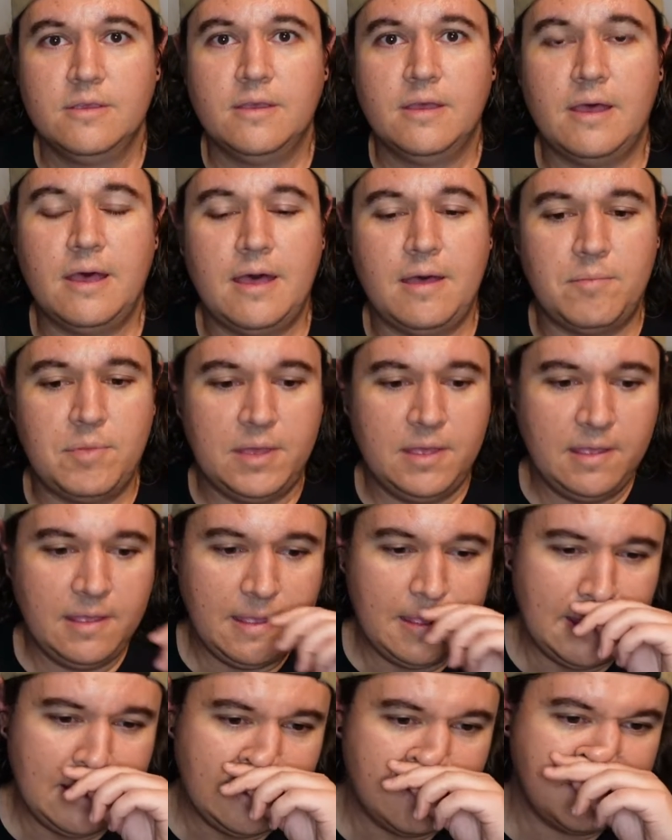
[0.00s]

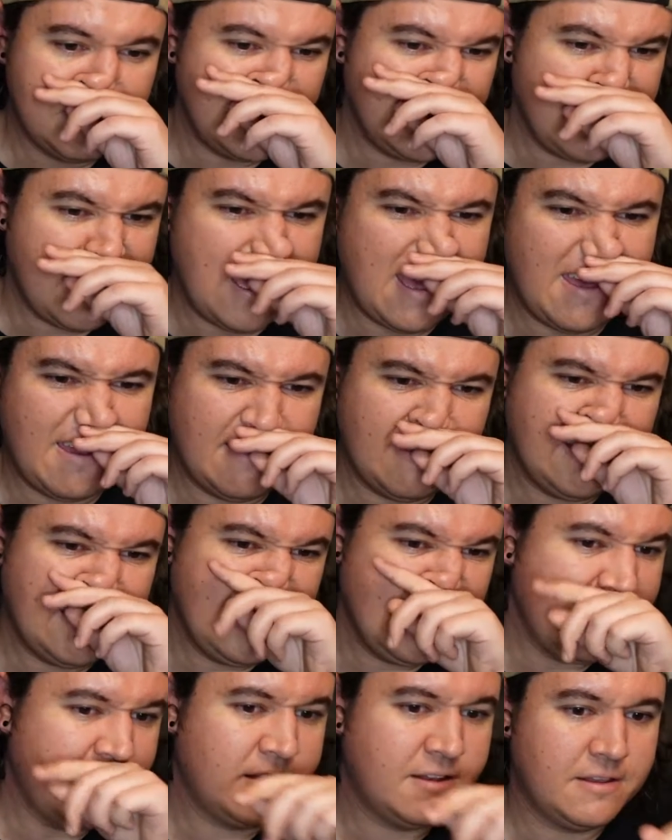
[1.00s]
but yeah,
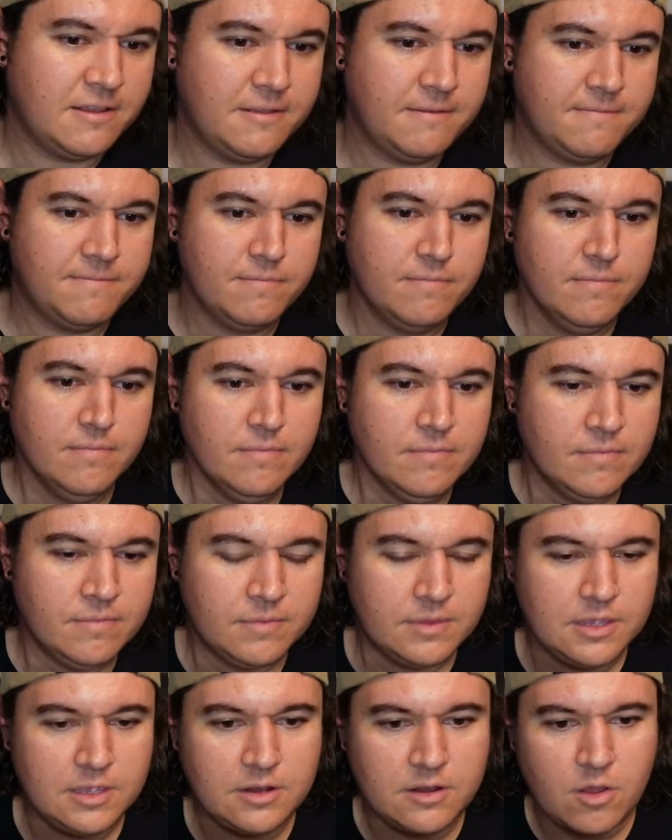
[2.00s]
and
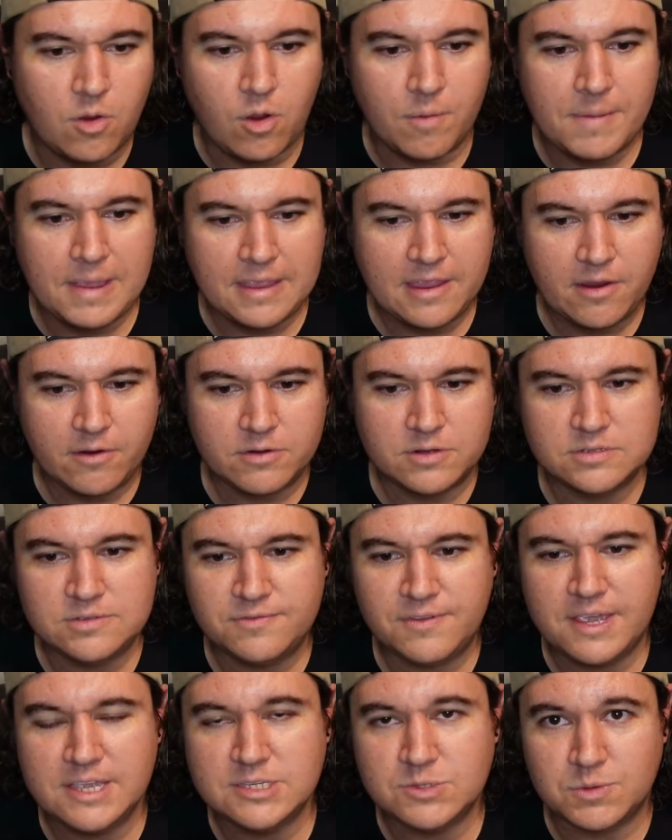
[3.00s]
you know, our main character's
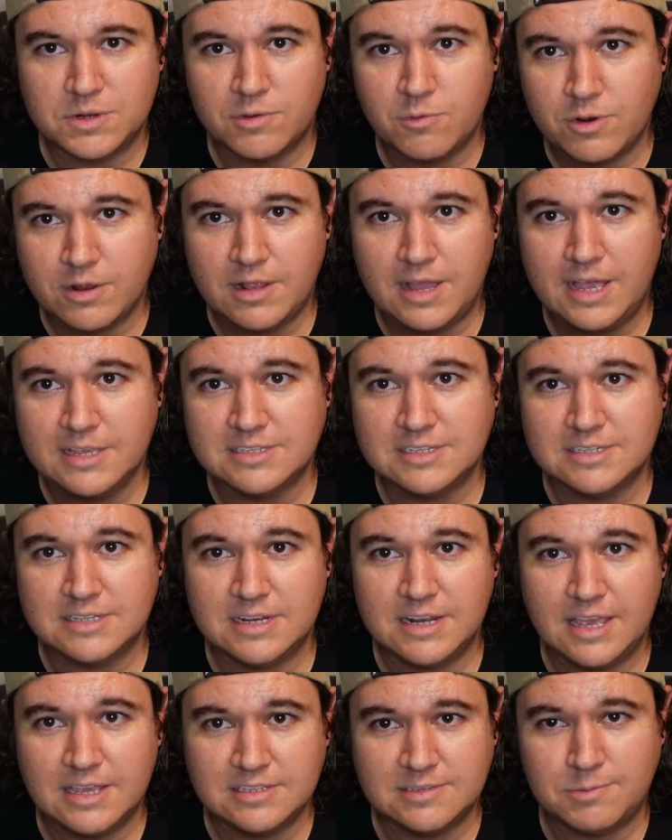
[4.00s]
face when he realizes that
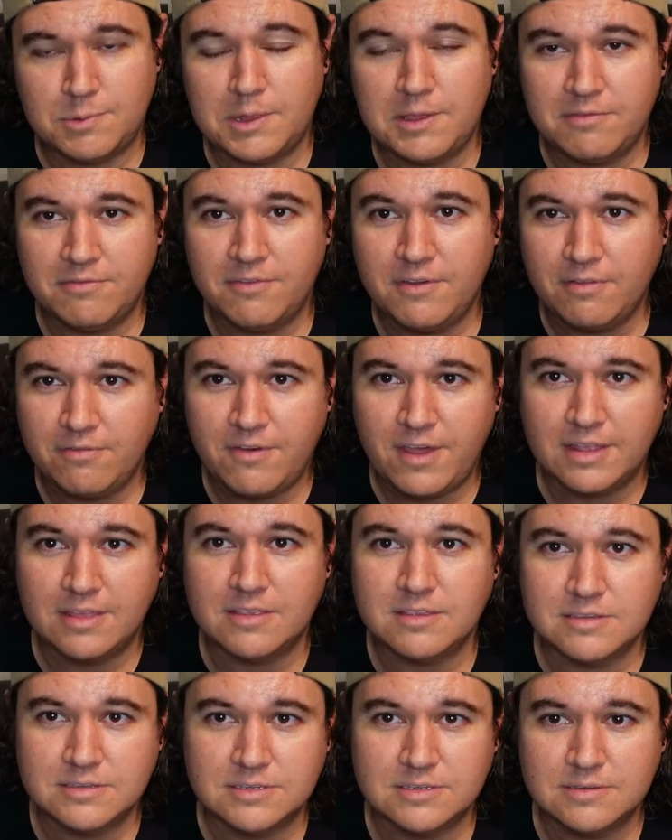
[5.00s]
he has to fight
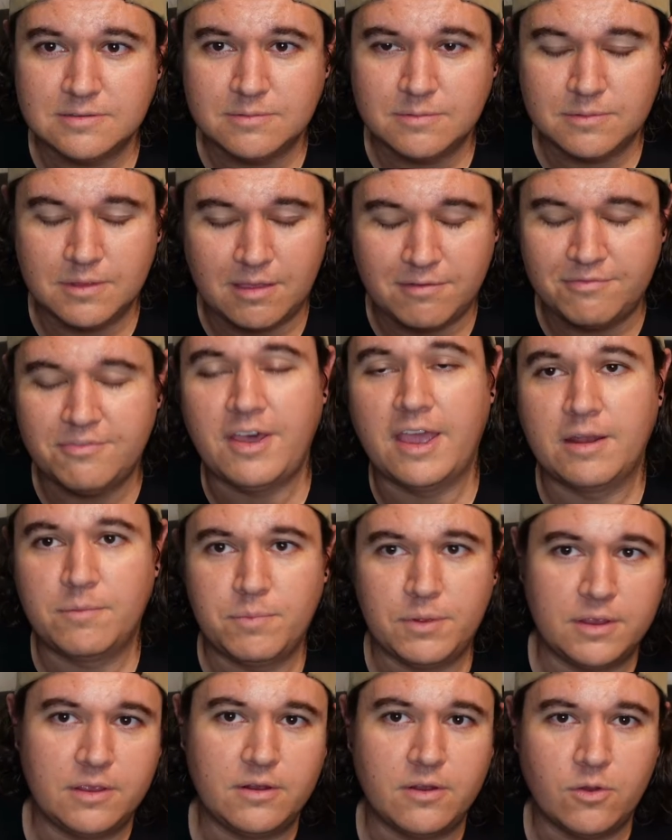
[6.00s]
this, not fight,
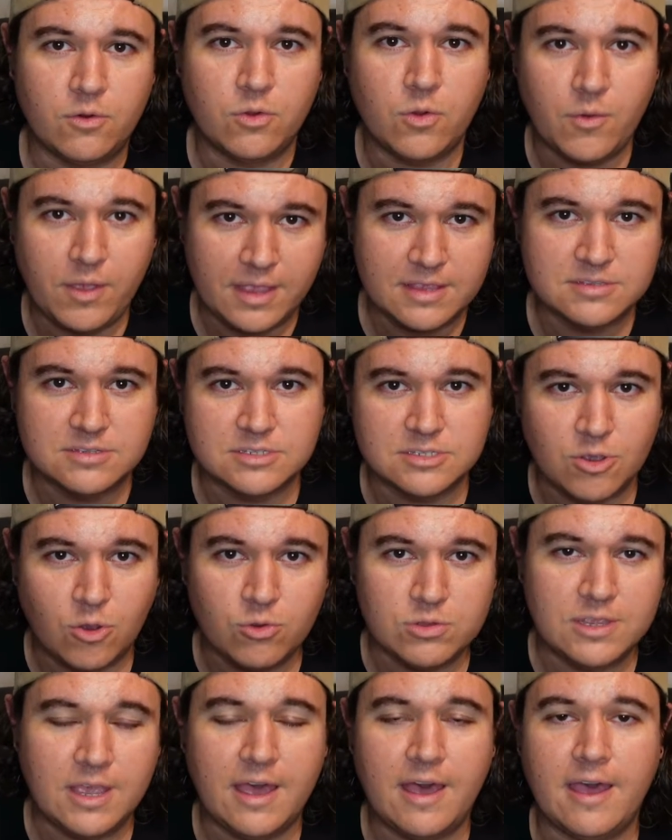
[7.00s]
but you know, go against this
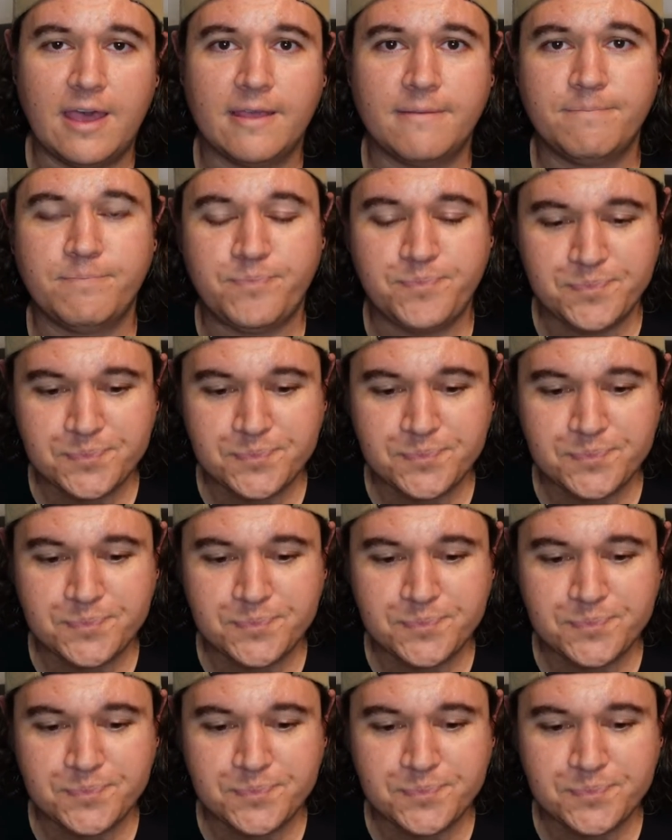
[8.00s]
old guy.